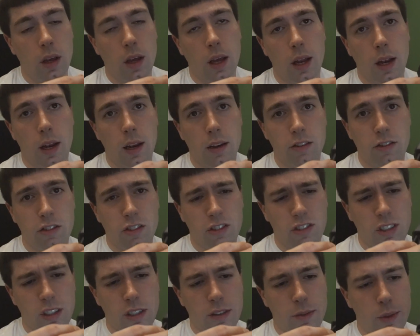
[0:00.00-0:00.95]
and let's
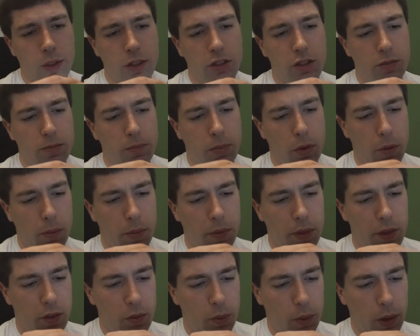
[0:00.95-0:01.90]
just see if we can just pop
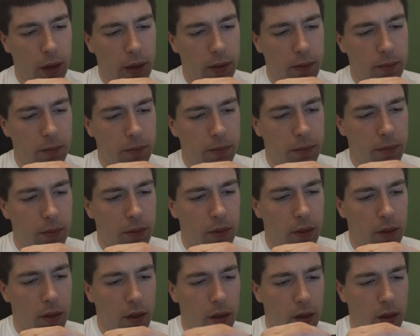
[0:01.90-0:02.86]
this one out.
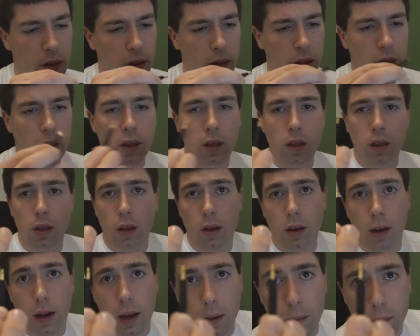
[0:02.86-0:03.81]

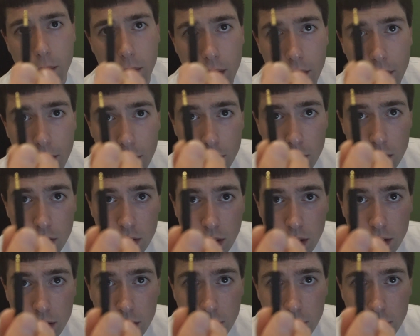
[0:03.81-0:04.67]
Now if it decides